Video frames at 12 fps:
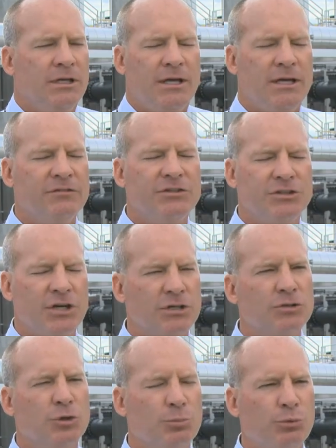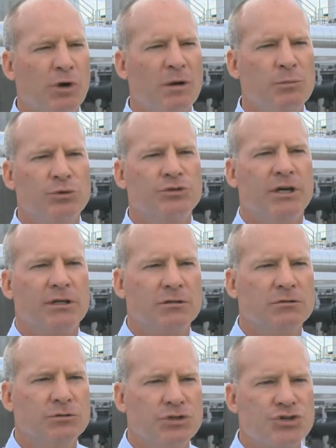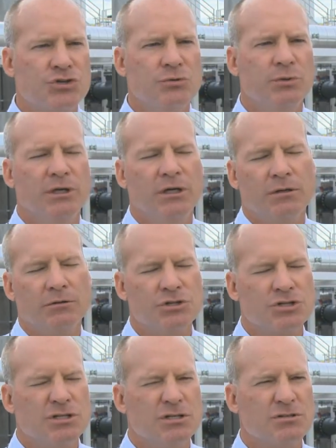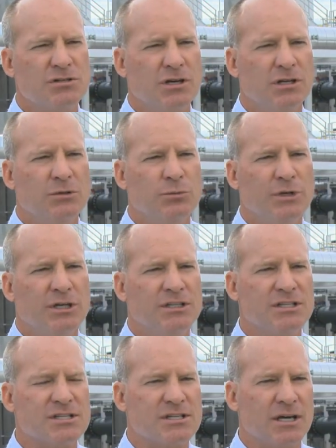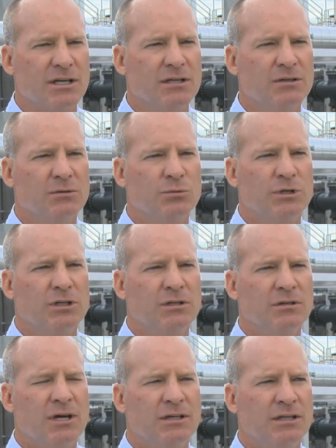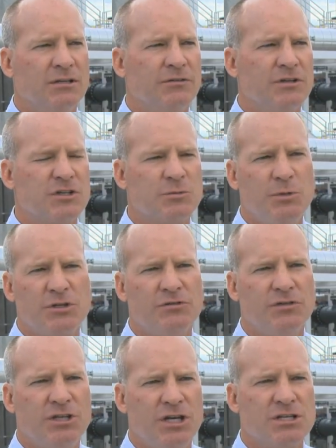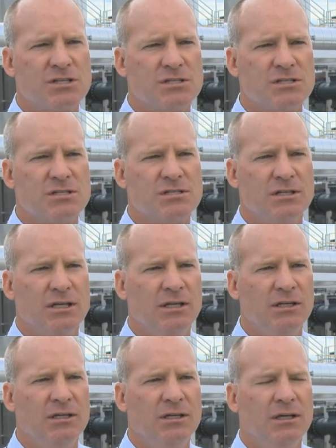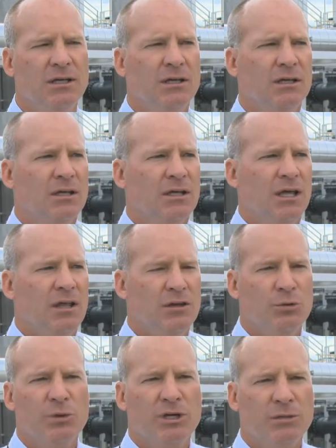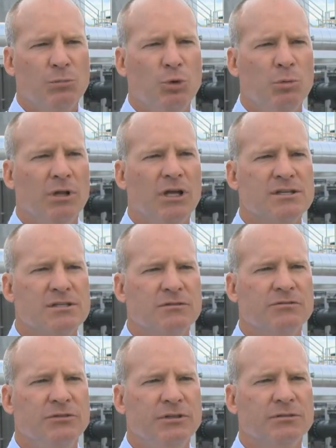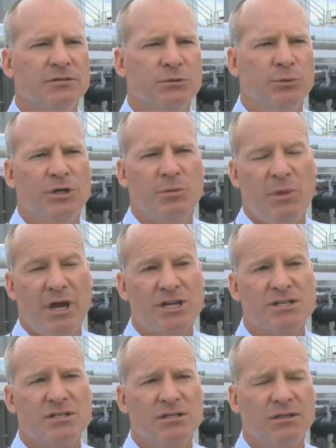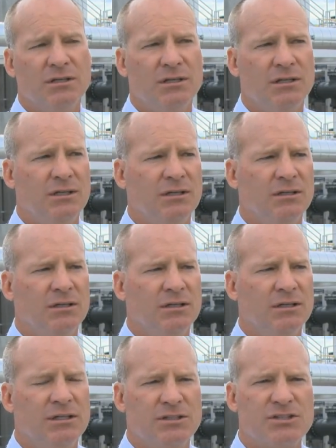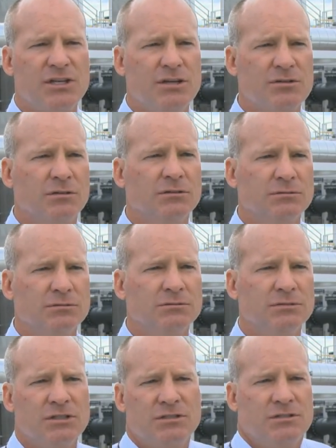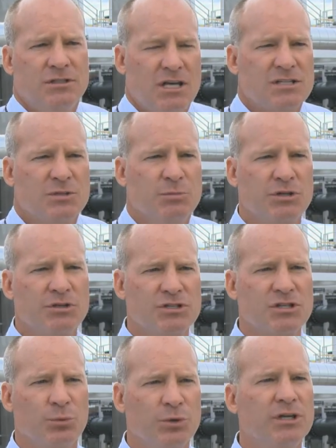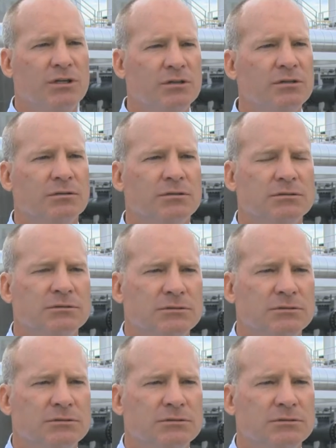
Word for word: Any kind of a technical problem or technical issue, we can get our engineers on it, we can design it, we can identify the specifications needed, and then we can mobilize in the field, and we can manage it and uh, hit schedule. That's, that's the big things that we can do.